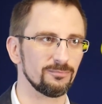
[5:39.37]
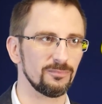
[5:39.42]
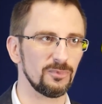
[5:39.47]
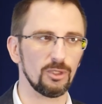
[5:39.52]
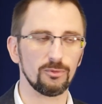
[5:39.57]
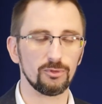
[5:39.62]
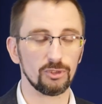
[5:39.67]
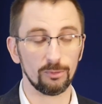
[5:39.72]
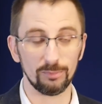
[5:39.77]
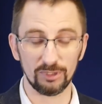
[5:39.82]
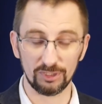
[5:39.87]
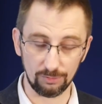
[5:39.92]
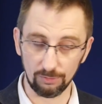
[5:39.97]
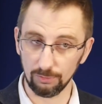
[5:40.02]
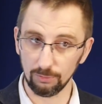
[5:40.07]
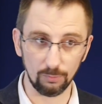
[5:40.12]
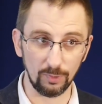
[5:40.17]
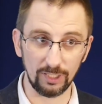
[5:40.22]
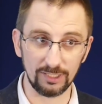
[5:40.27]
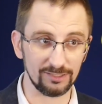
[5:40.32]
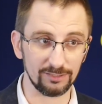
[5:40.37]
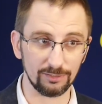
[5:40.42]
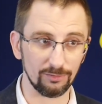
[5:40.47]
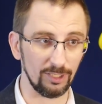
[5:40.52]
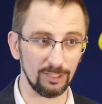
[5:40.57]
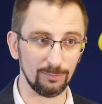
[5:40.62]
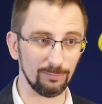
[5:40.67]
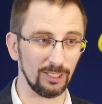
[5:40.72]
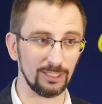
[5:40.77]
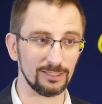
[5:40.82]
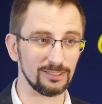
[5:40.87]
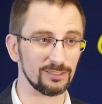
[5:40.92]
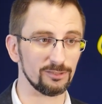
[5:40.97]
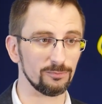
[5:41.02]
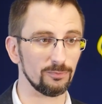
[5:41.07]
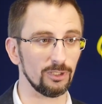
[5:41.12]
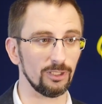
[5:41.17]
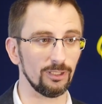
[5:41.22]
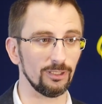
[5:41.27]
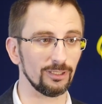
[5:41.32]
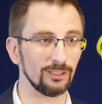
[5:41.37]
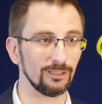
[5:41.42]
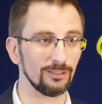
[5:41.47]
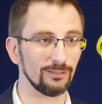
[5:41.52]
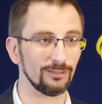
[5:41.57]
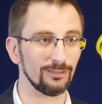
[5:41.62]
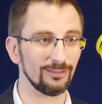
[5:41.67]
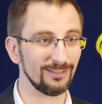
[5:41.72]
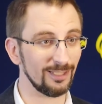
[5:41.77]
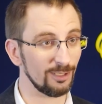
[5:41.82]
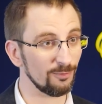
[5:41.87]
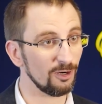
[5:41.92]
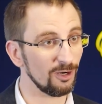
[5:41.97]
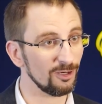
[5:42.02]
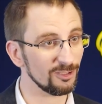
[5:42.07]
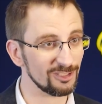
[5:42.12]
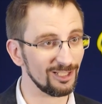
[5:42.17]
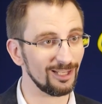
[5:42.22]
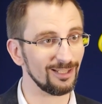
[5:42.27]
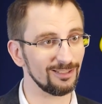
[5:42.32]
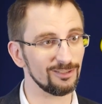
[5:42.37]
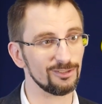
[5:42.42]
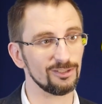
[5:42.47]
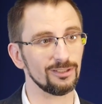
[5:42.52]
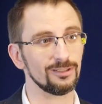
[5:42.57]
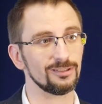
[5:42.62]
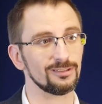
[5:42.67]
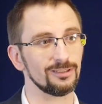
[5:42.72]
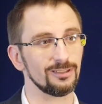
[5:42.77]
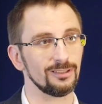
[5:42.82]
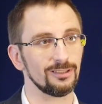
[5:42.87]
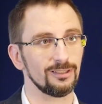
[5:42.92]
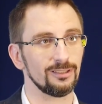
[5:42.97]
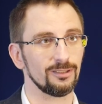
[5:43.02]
no job is always a great place to work. There are challenges.